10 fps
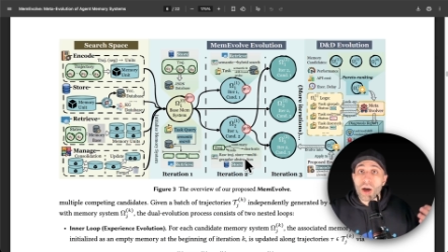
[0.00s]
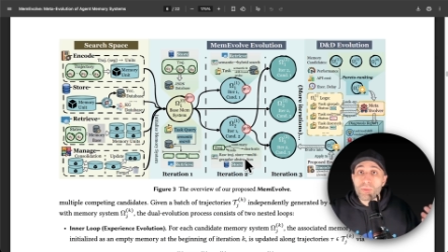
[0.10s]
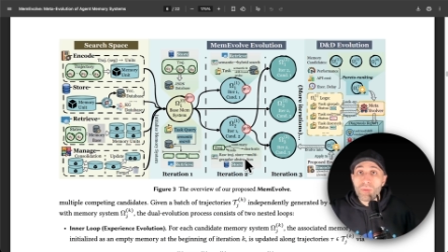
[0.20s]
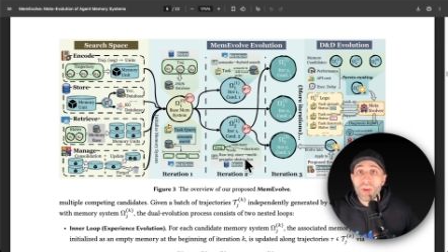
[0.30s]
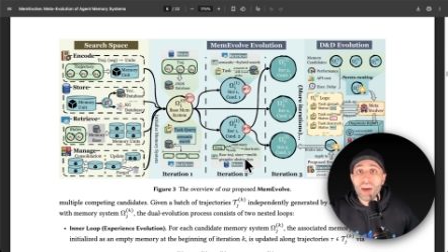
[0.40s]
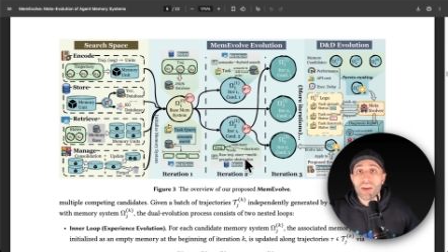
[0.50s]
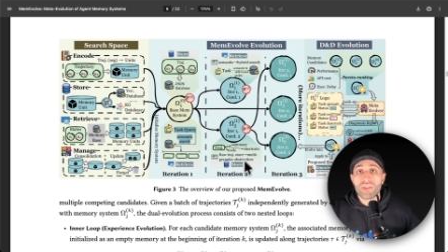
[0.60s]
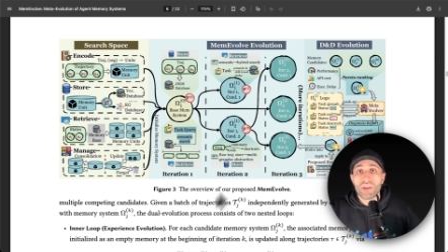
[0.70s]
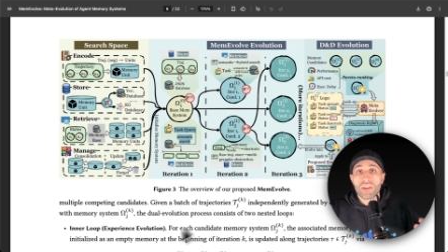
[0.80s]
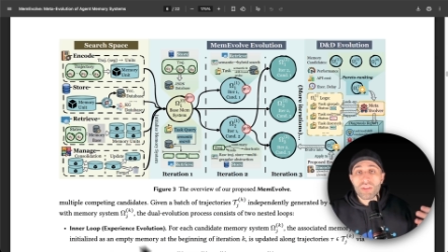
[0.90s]

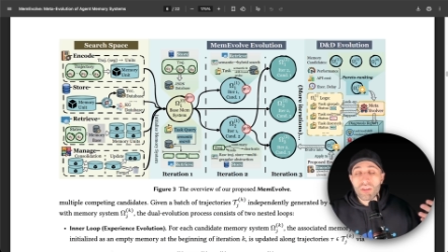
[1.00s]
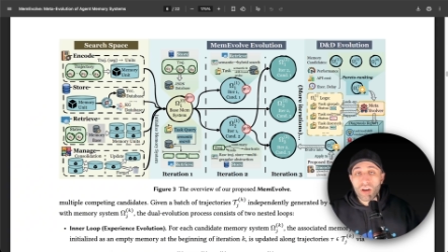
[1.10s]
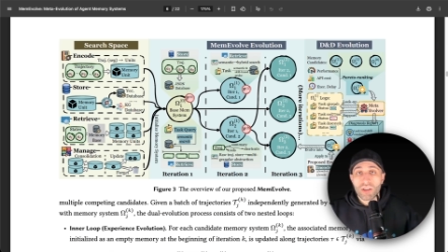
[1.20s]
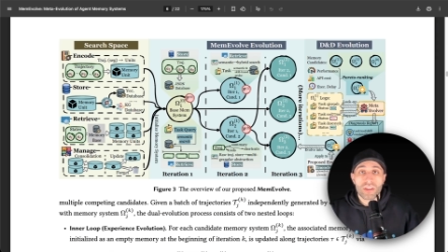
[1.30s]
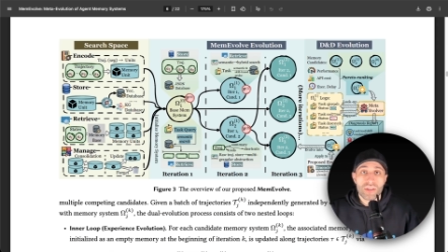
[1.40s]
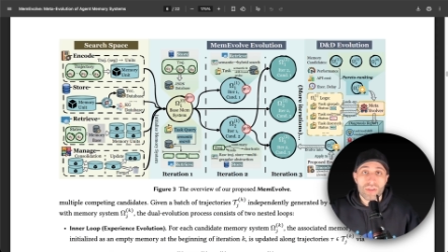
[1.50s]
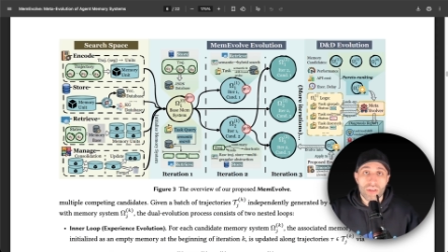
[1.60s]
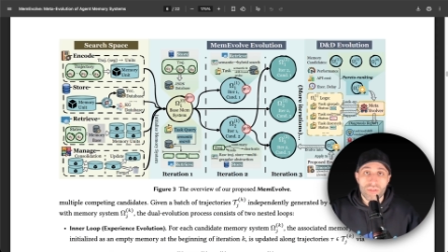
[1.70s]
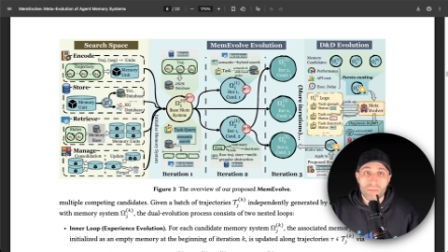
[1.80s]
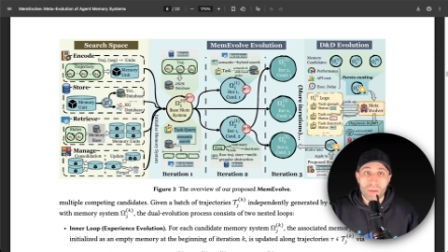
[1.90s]
update the architecture
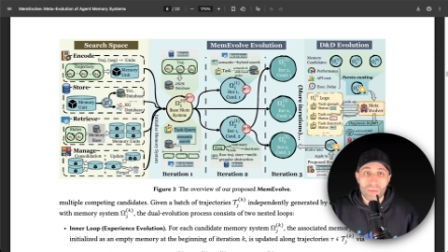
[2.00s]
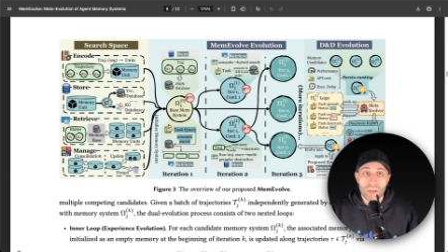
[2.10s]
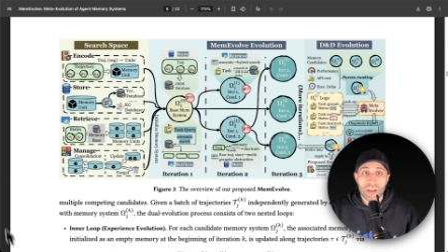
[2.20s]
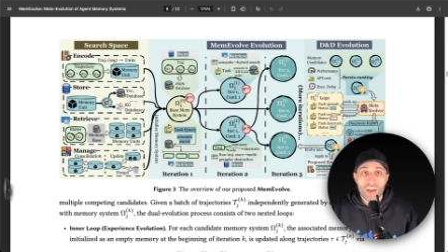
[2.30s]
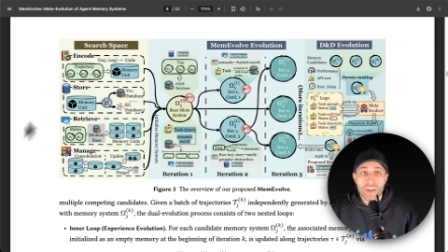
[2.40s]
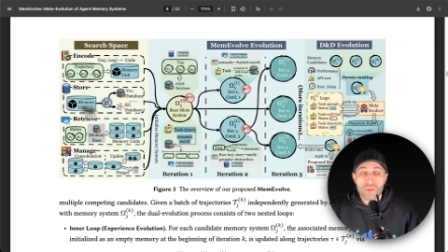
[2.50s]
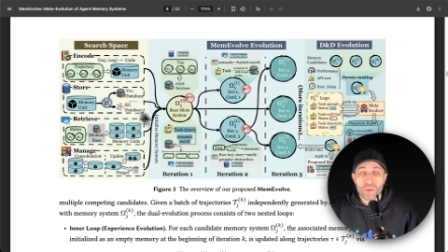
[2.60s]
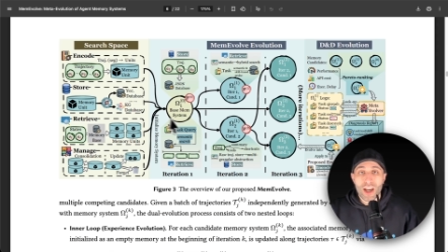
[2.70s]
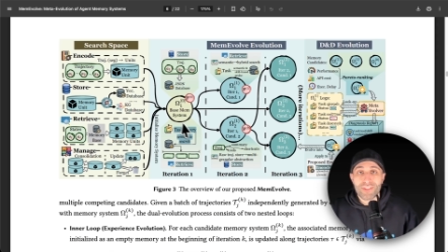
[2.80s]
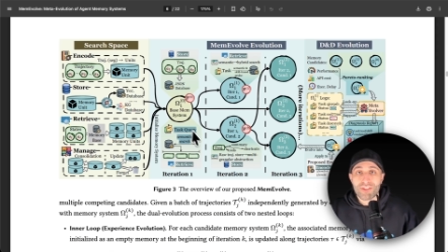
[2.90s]
of the memory. So
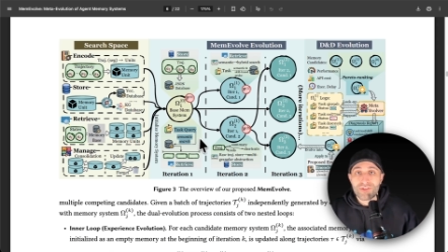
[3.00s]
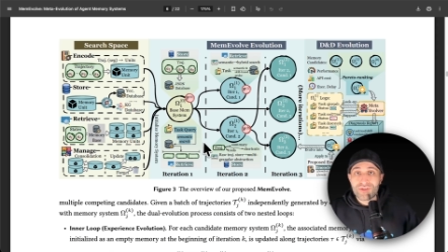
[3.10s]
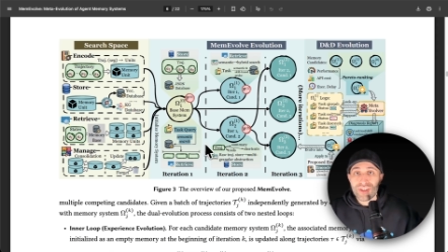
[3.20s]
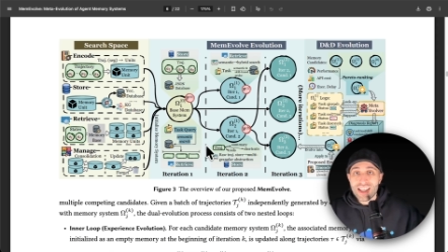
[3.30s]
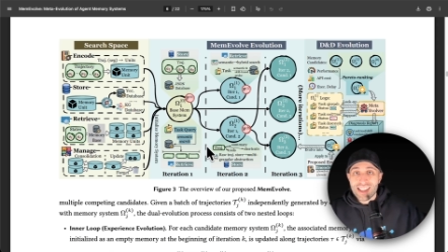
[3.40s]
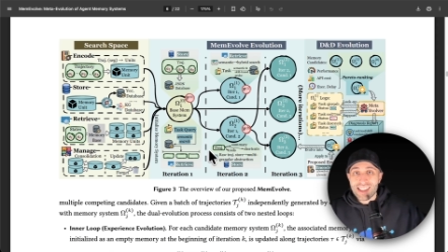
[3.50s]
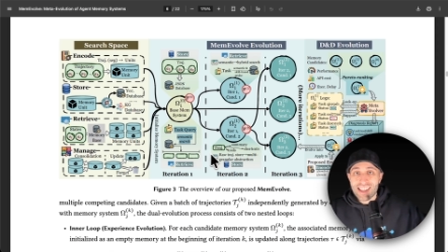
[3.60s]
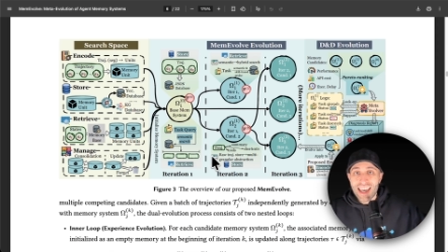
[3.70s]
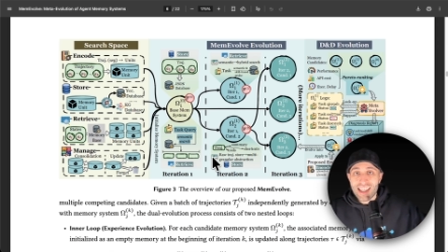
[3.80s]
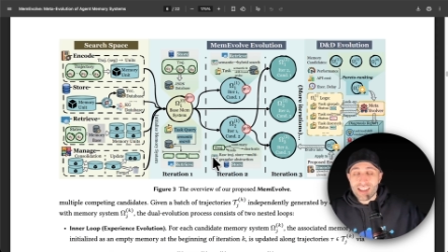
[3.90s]
you have the freeze
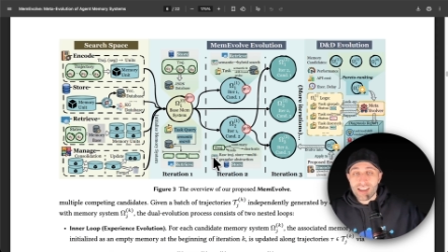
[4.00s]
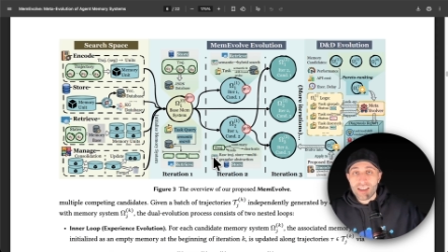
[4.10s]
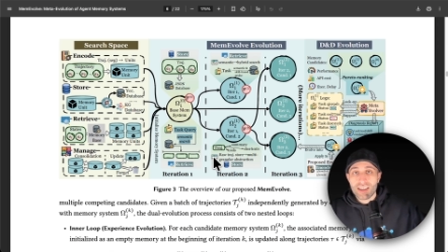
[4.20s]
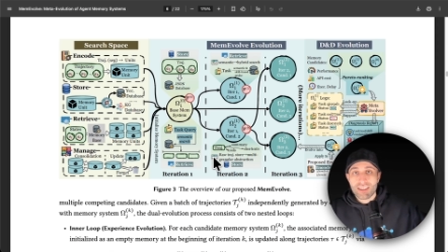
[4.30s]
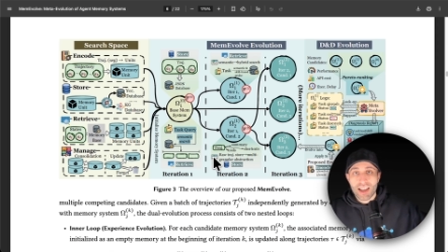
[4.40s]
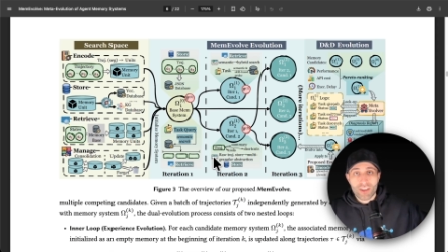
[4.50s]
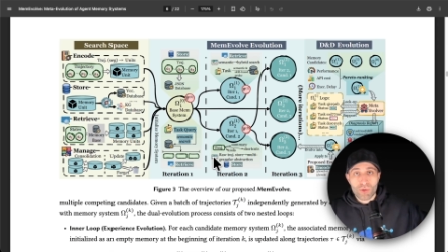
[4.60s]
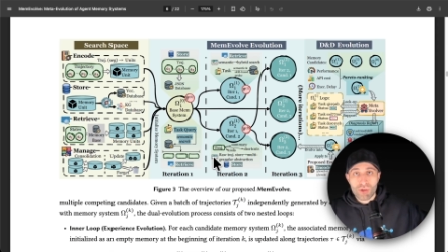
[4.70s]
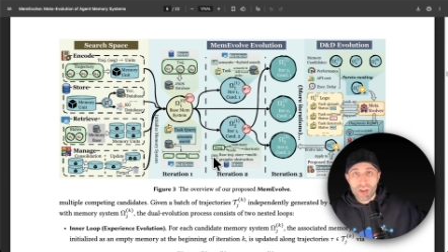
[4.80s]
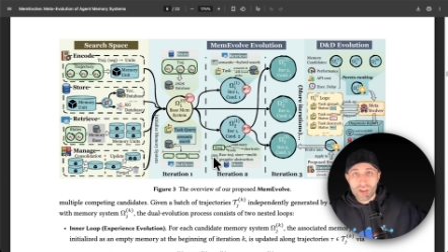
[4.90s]
state that
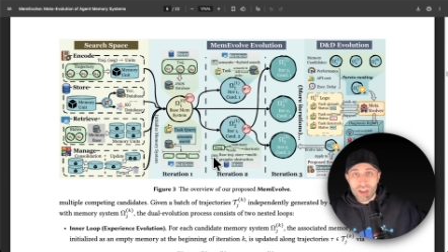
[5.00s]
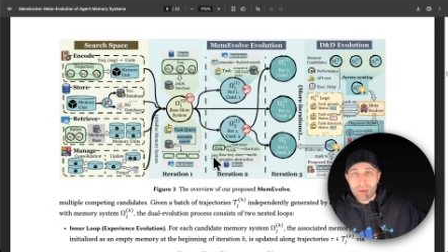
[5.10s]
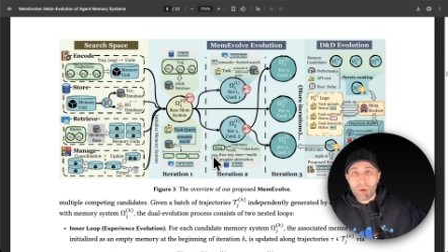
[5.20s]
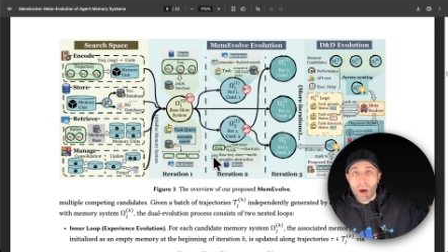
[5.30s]
you just keep